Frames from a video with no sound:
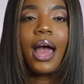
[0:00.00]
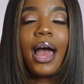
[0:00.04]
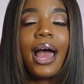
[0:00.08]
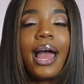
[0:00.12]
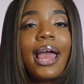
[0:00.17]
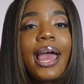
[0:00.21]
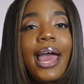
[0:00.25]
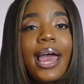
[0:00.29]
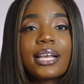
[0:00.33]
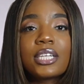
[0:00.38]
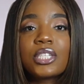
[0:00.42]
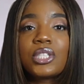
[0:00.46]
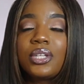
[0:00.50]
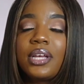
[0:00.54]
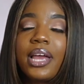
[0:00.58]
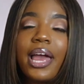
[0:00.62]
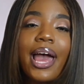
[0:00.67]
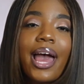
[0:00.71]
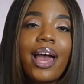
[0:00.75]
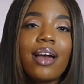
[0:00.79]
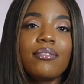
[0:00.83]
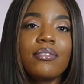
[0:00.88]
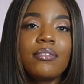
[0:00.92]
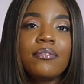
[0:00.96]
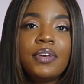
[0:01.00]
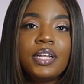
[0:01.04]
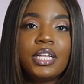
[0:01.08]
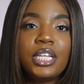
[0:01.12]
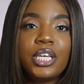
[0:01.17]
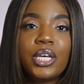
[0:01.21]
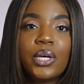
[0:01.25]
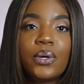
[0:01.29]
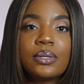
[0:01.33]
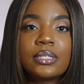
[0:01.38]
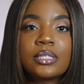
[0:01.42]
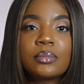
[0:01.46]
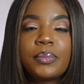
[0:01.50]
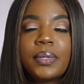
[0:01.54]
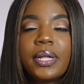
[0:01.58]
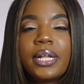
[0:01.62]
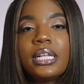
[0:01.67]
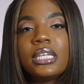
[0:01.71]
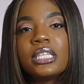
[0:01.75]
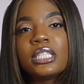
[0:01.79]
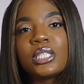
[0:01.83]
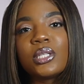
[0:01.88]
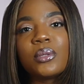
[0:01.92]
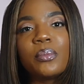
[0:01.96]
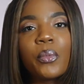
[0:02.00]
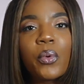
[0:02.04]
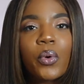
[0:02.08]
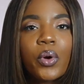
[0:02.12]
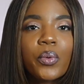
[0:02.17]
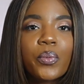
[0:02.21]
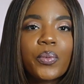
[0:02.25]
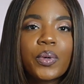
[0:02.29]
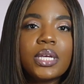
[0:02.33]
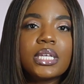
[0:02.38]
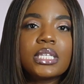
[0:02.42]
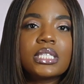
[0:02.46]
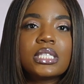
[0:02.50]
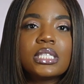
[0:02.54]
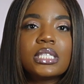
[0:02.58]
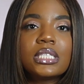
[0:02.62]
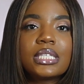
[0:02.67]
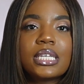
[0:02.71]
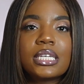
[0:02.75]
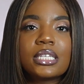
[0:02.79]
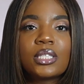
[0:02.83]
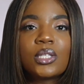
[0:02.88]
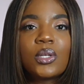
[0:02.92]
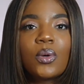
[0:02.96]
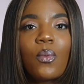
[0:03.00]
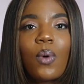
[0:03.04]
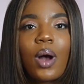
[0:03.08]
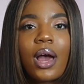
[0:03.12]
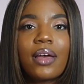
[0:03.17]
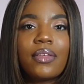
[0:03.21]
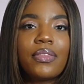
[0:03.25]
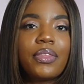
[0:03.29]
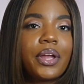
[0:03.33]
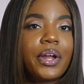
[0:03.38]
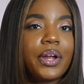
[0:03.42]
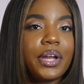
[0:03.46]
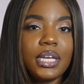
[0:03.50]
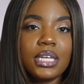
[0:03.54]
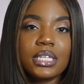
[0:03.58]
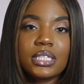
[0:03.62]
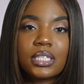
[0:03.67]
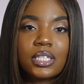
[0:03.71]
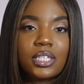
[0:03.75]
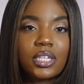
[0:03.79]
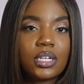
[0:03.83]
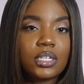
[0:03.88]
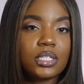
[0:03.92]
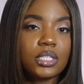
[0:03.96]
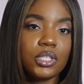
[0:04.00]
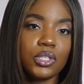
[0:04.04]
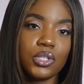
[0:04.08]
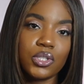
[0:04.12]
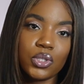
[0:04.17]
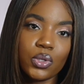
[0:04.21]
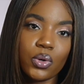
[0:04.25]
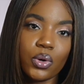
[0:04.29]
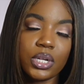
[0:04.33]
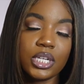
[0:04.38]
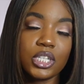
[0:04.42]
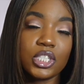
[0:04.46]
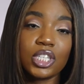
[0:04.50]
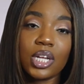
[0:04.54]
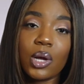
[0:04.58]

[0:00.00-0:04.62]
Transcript: I actually have a video explaining some more reasons as to why there is a nursing shortage.